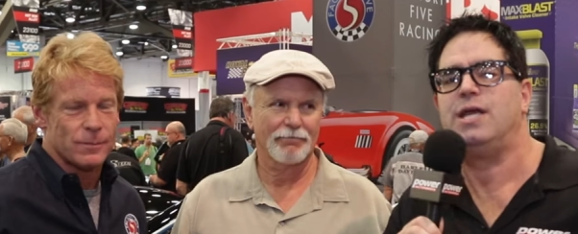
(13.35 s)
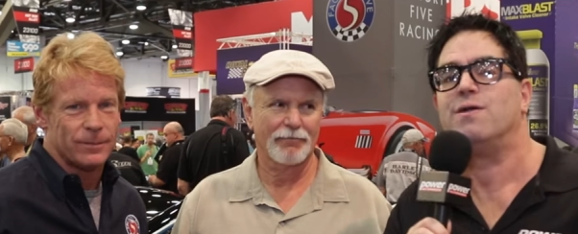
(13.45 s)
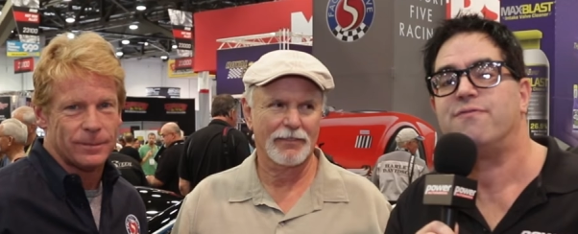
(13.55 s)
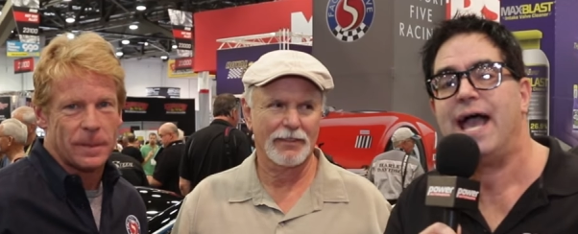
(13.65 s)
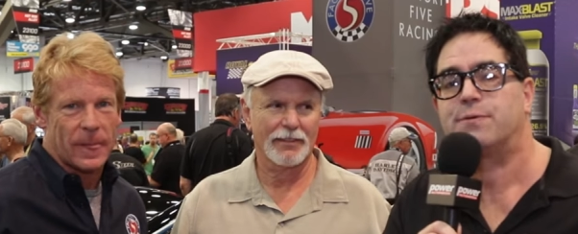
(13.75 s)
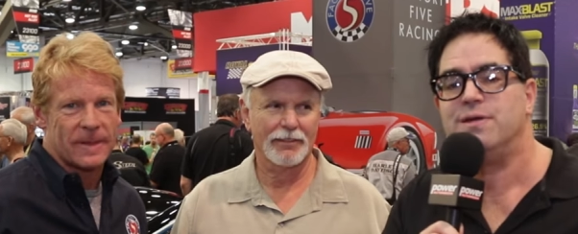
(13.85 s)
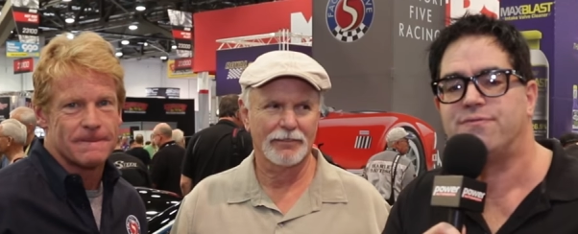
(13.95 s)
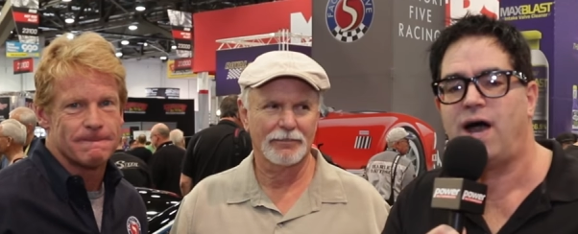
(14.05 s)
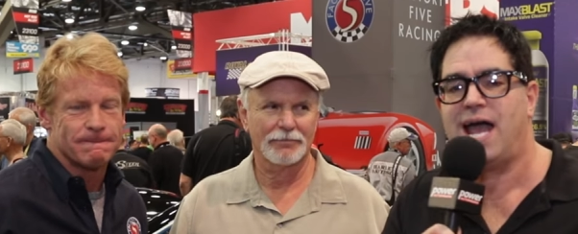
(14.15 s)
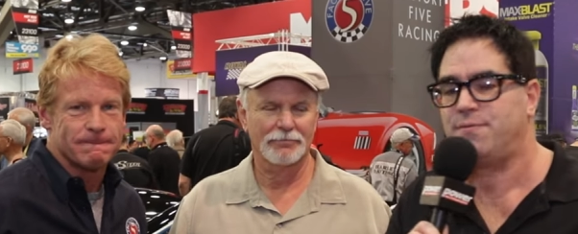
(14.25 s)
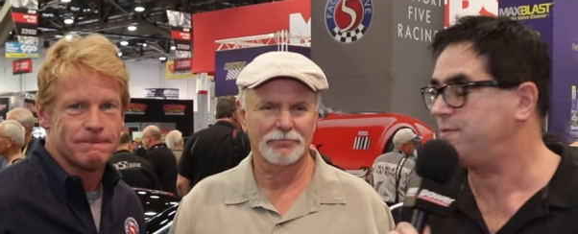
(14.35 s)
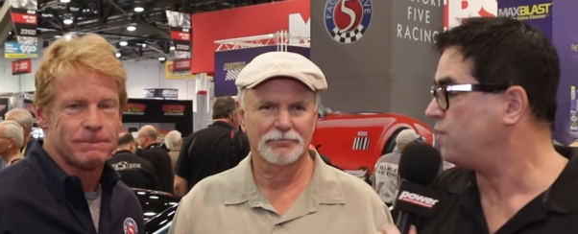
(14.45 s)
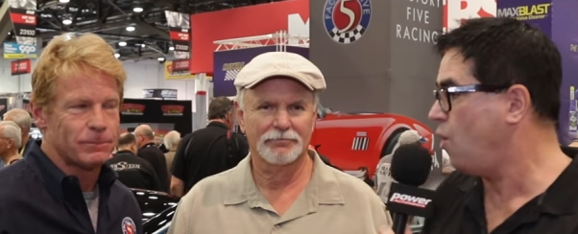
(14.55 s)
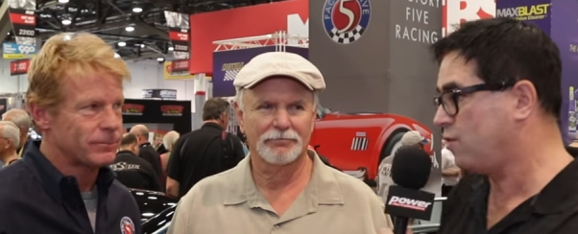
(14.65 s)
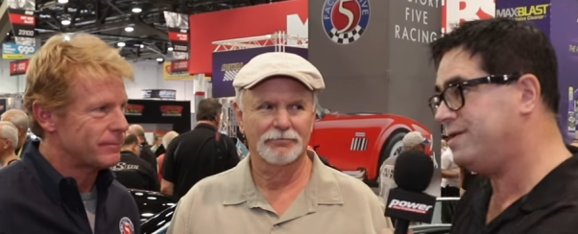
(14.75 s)
Speaker 1: here at Factory 5
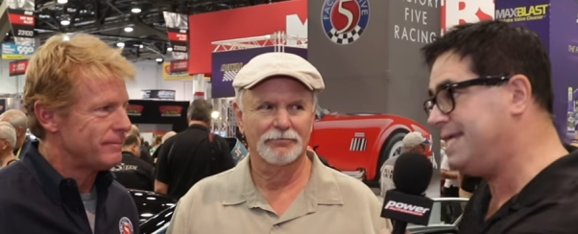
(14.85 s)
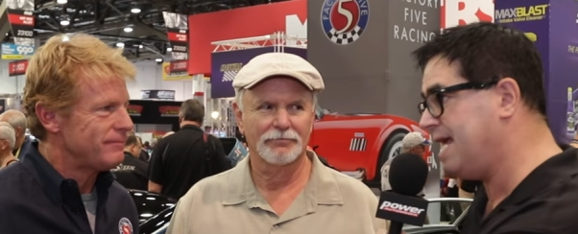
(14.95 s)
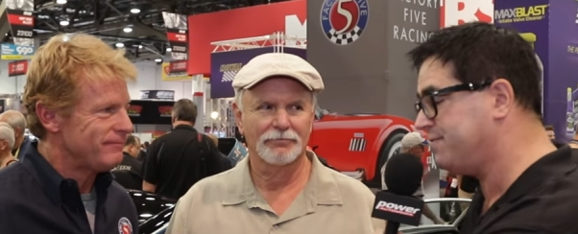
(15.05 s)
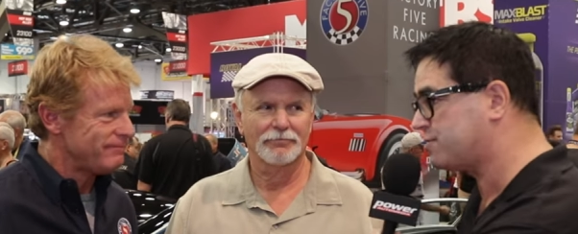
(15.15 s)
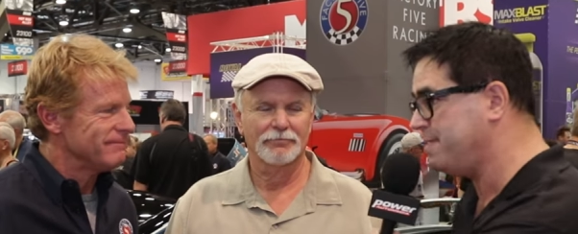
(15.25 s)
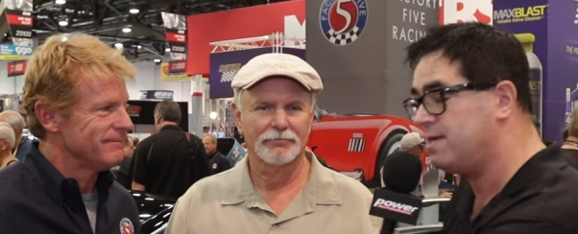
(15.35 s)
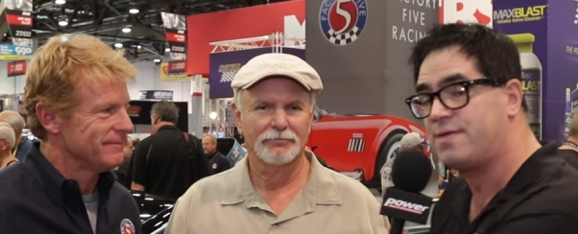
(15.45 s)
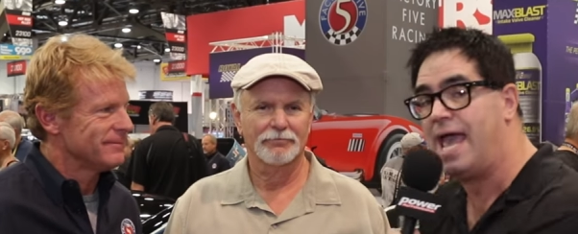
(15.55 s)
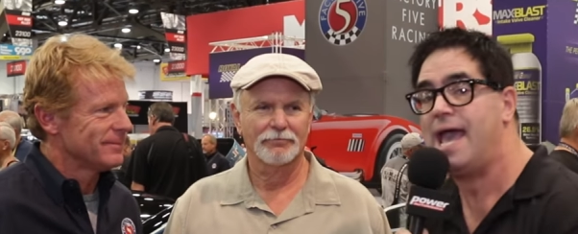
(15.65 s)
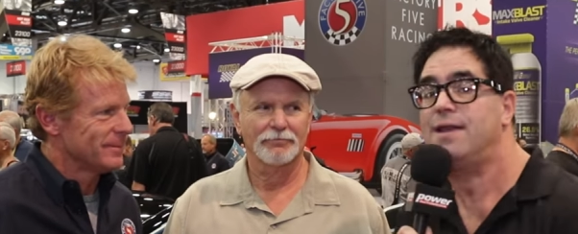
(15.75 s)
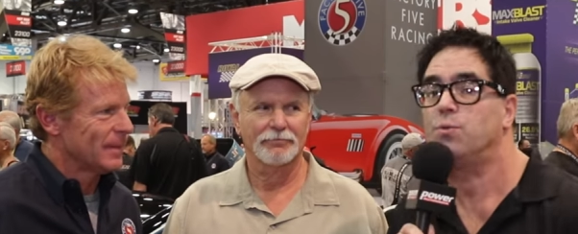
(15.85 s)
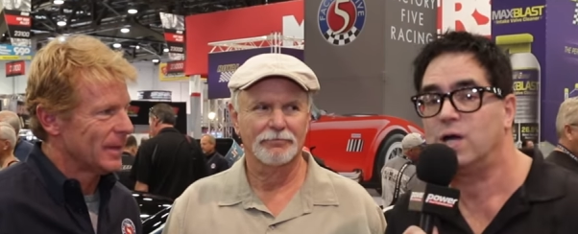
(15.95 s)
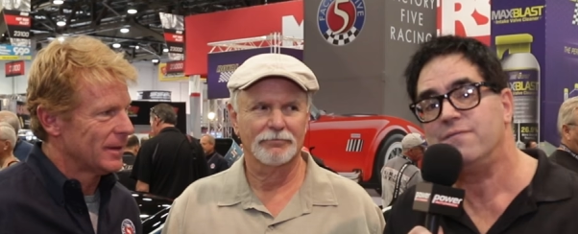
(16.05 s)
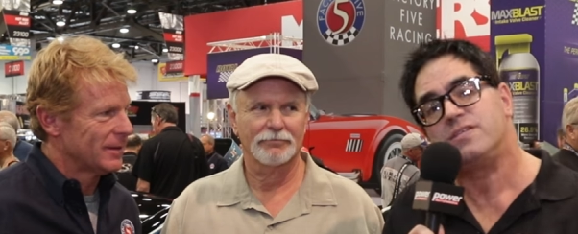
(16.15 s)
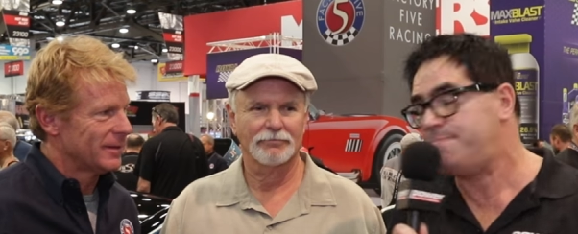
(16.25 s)
with owner Dave Smith and
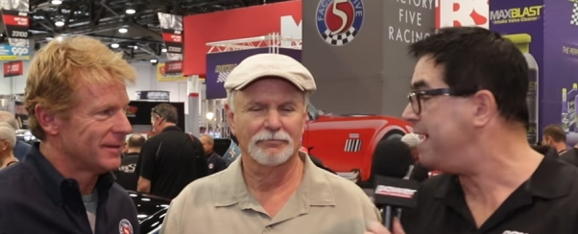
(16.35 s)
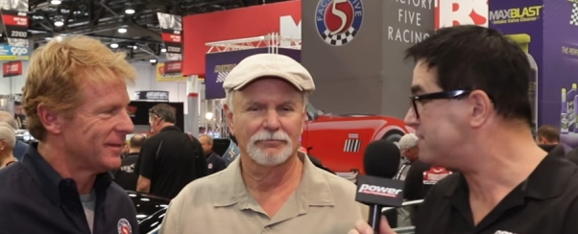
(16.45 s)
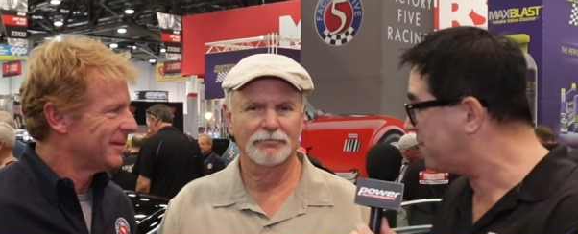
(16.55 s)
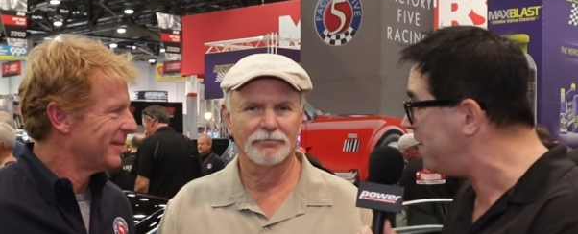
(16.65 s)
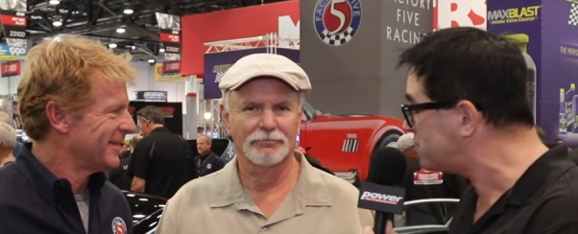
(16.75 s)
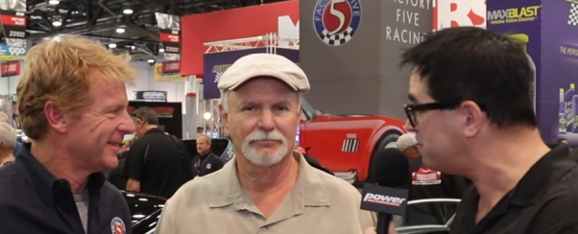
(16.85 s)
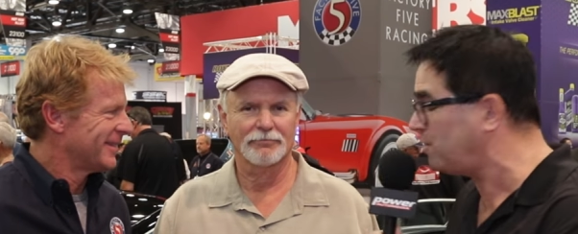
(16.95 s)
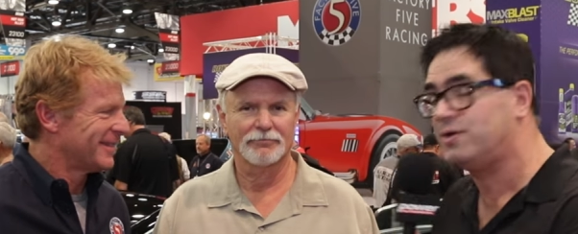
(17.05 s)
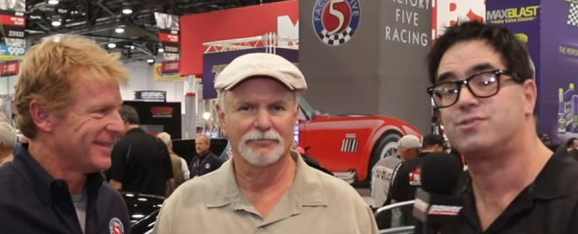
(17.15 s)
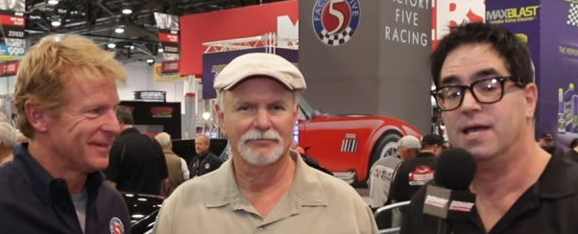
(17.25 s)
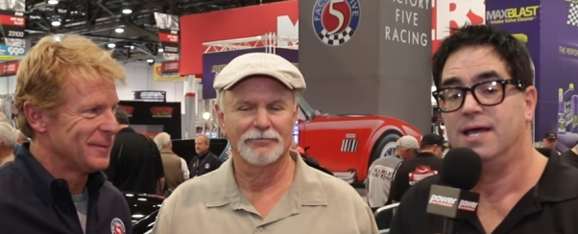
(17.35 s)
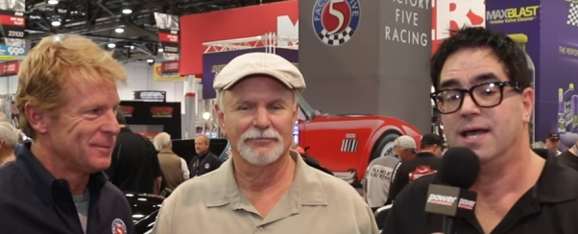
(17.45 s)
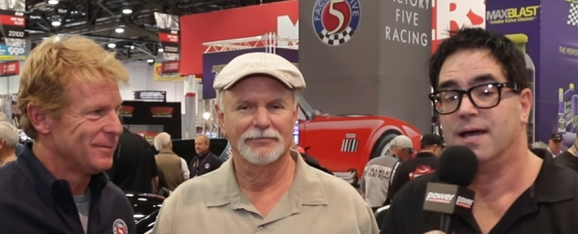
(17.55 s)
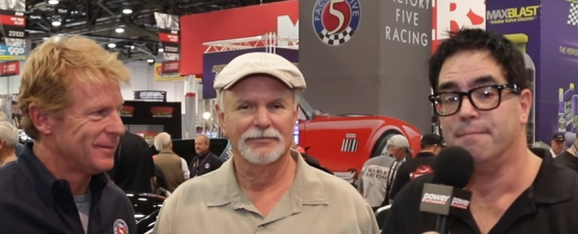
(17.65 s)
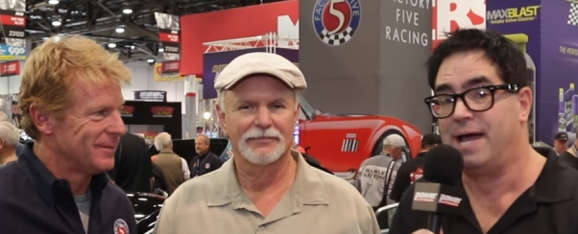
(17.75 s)
one of his best customers,
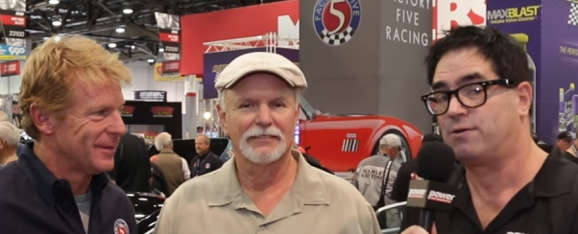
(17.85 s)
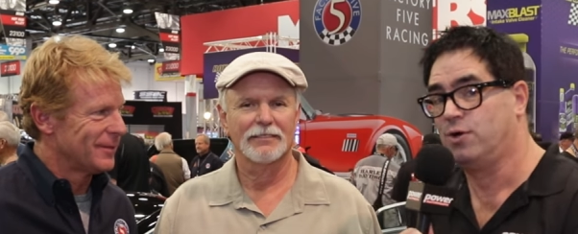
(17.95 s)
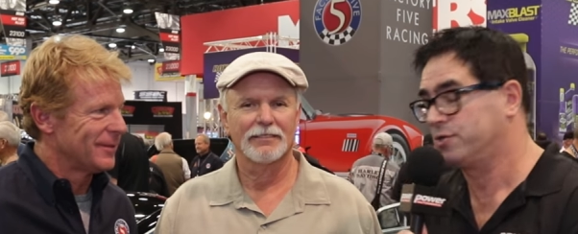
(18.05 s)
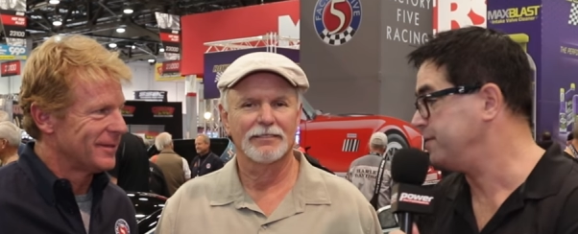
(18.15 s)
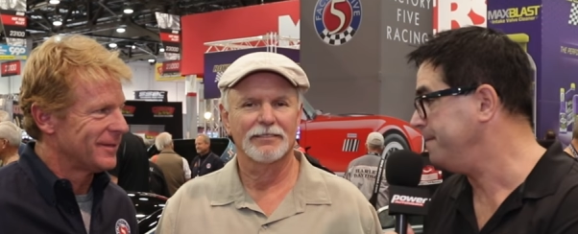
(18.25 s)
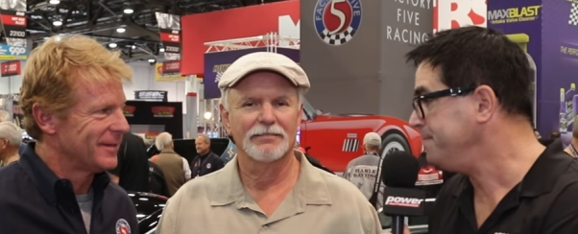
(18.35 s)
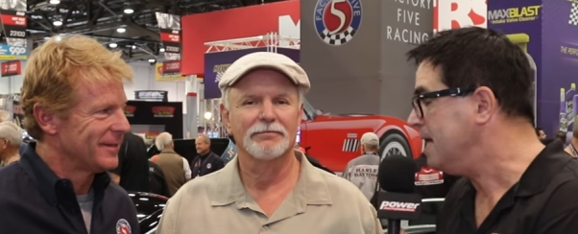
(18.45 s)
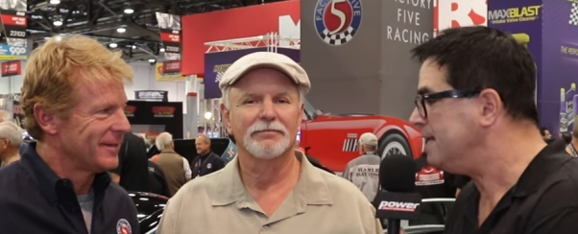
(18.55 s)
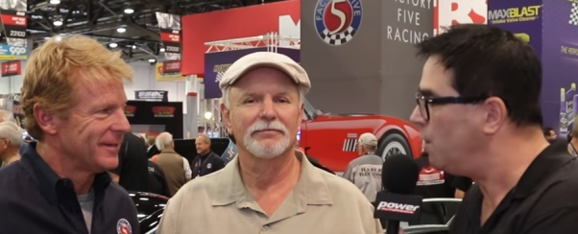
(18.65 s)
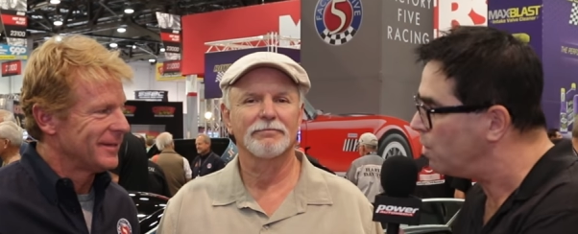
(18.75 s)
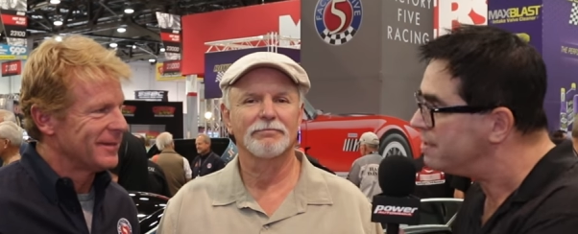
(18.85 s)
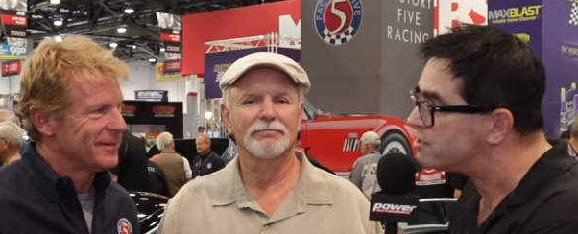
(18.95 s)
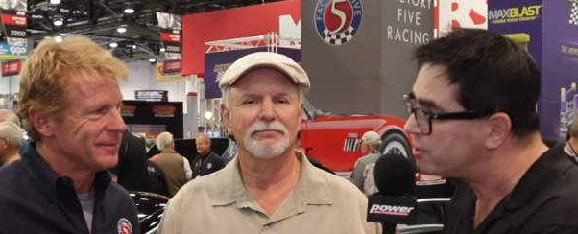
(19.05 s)
Mike Rosa. Now, one of the